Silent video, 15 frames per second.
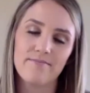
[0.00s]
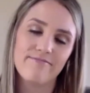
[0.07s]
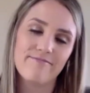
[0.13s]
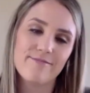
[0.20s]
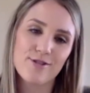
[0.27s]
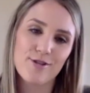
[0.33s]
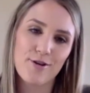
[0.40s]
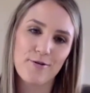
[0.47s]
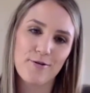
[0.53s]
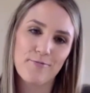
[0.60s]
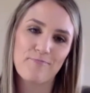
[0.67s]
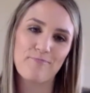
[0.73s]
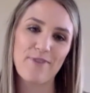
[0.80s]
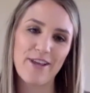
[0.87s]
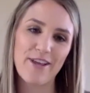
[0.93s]
So
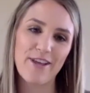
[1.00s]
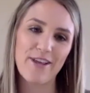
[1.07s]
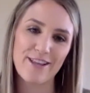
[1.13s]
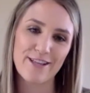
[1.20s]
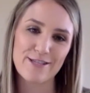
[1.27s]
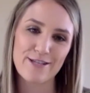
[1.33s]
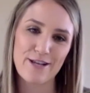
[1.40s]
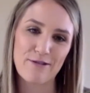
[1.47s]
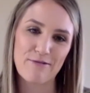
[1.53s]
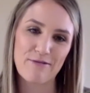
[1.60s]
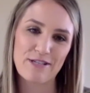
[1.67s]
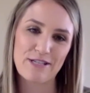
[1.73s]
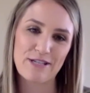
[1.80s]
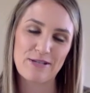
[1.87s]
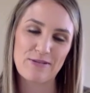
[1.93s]
I think that's another
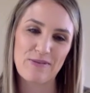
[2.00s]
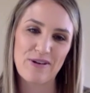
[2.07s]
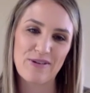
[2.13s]
reason as well.